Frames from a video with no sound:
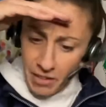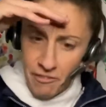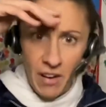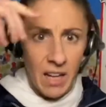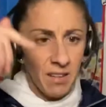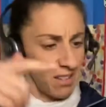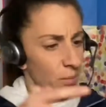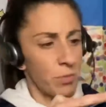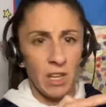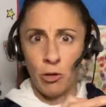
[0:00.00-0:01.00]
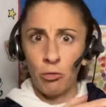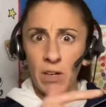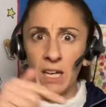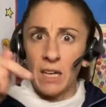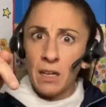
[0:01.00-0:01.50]
find something
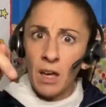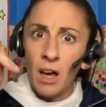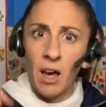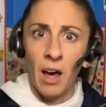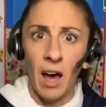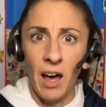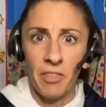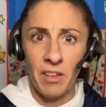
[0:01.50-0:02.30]
green on the